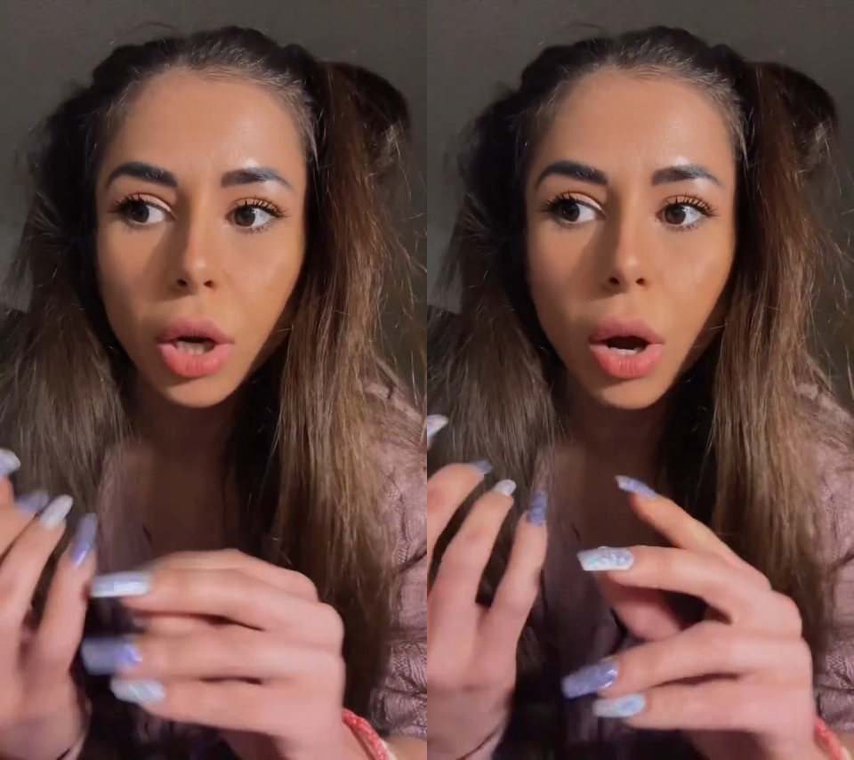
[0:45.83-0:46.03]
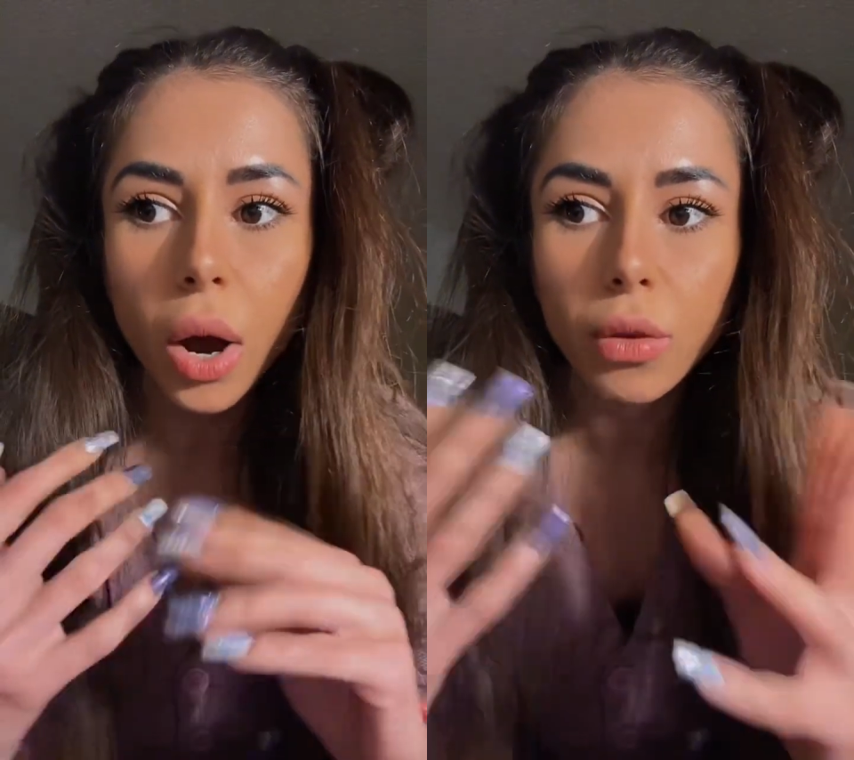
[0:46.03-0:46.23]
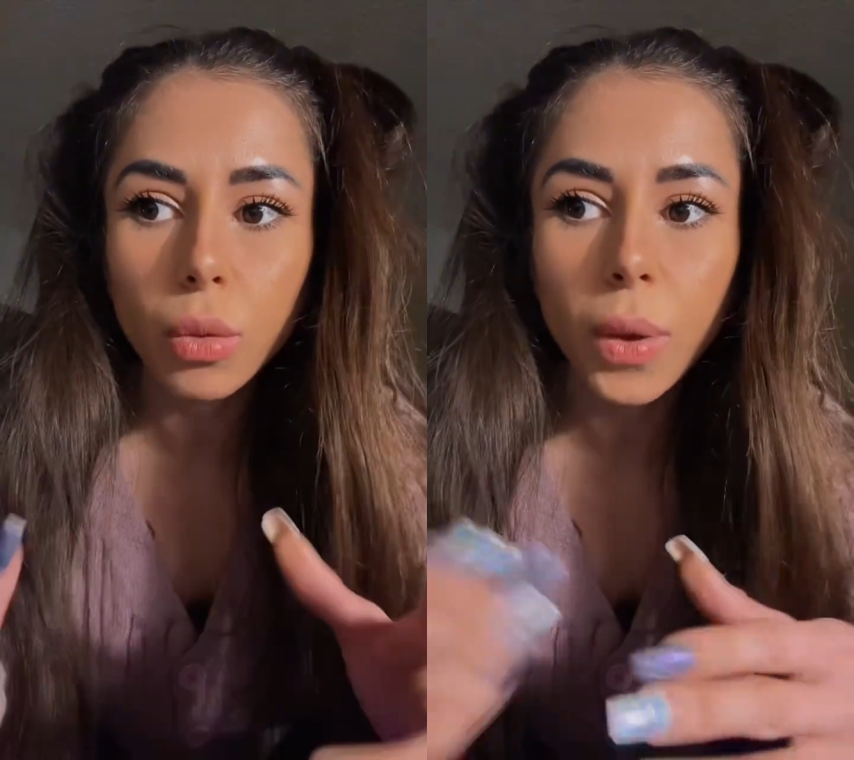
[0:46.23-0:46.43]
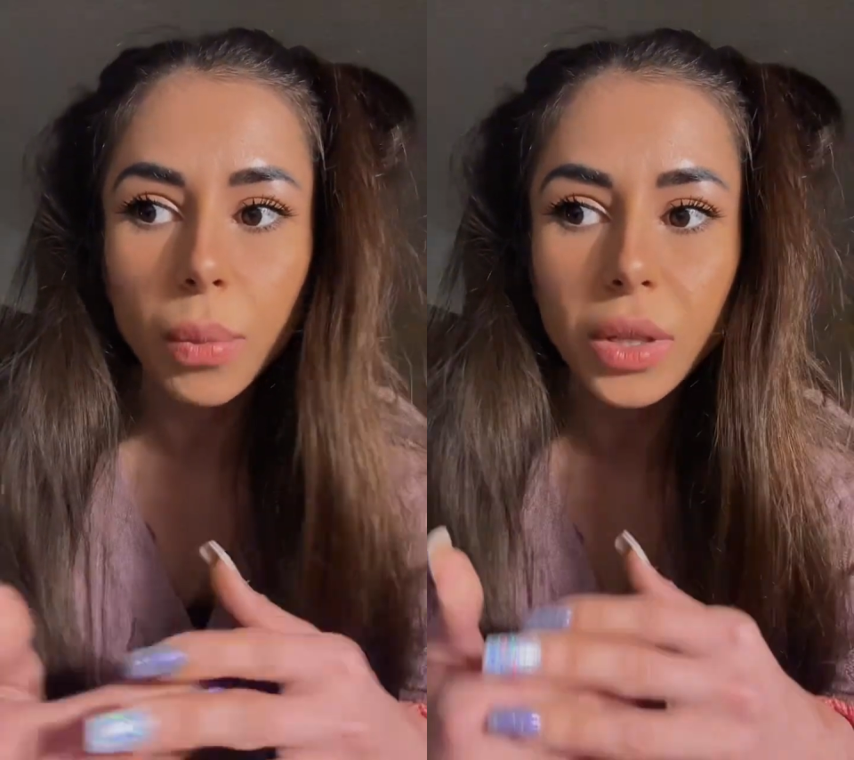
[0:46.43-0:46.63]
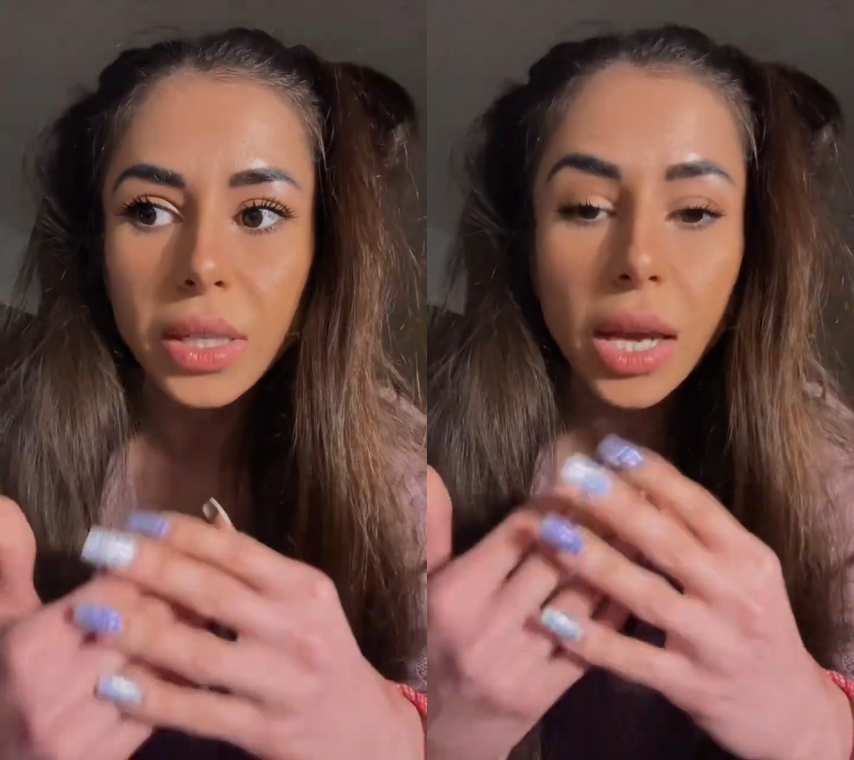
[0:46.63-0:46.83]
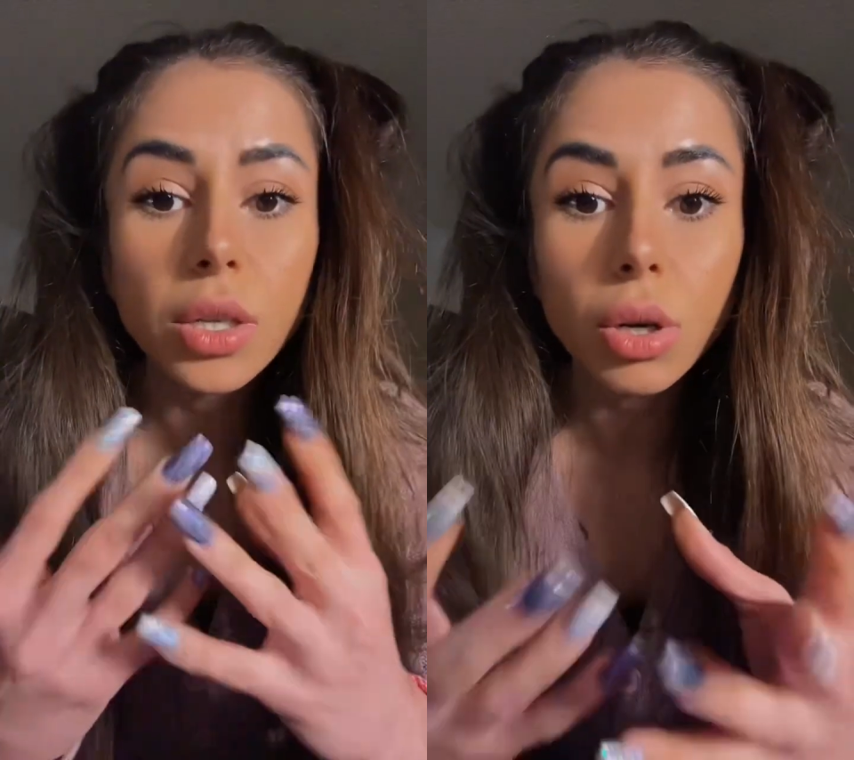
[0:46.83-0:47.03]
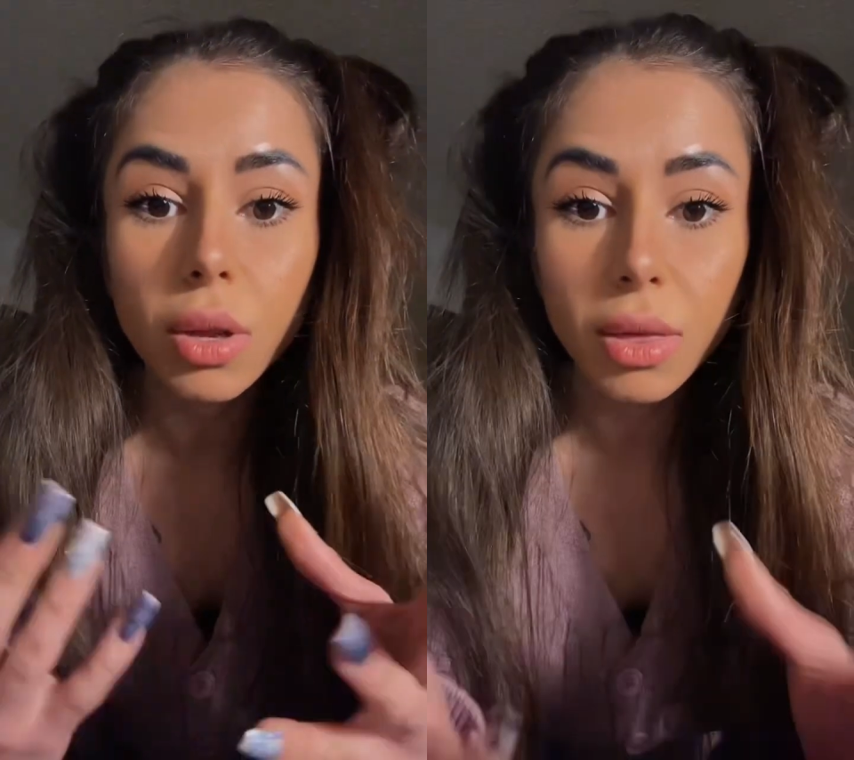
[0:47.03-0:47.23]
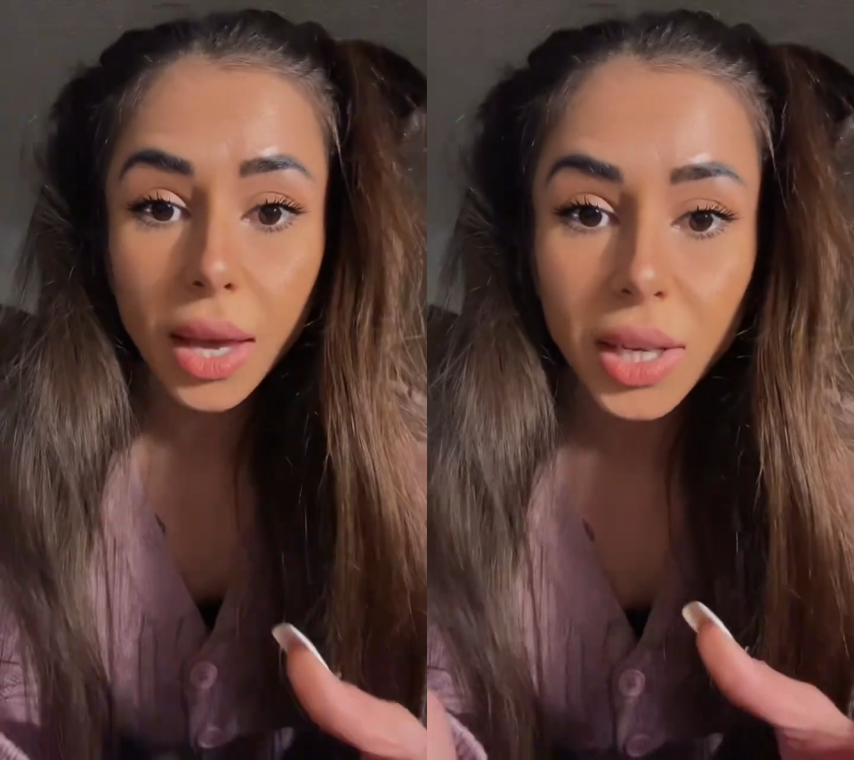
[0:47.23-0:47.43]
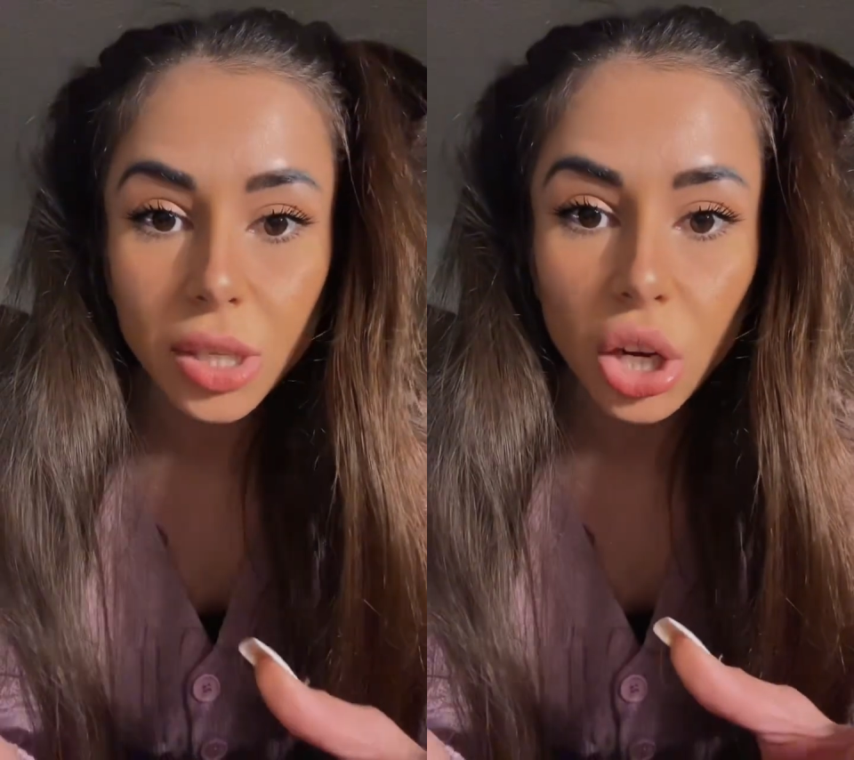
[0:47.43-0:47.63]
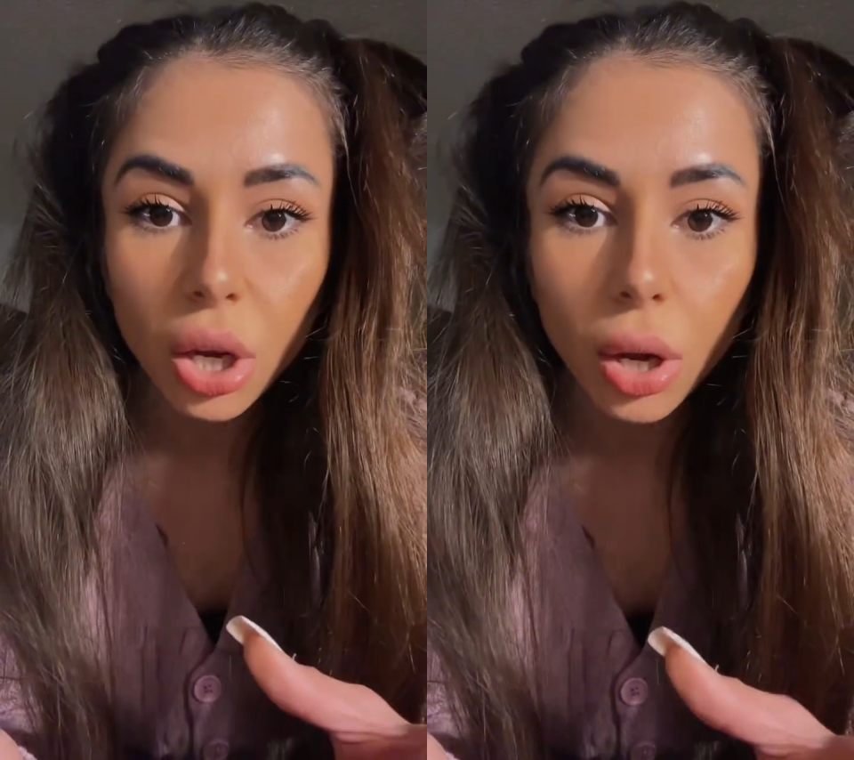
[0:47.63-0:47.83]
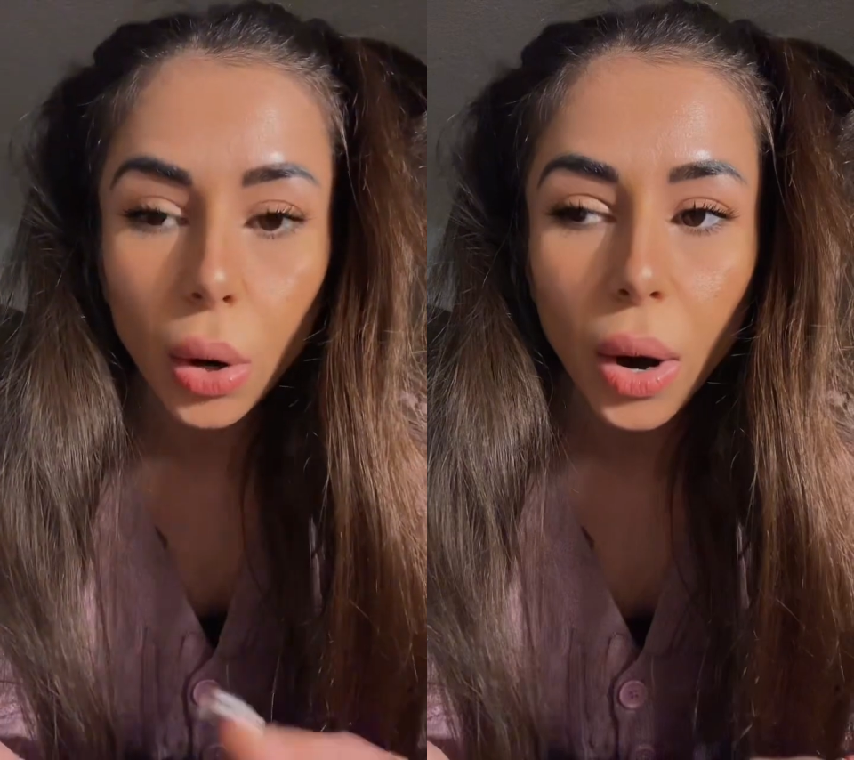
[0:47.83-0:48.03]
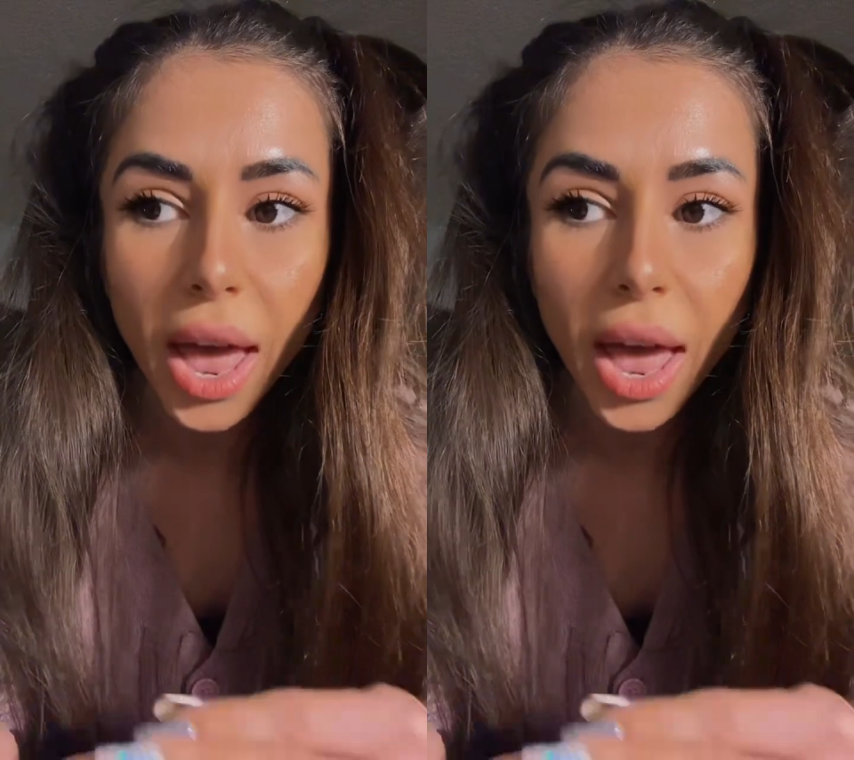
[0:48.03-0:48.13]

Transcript: other people saying certain things to you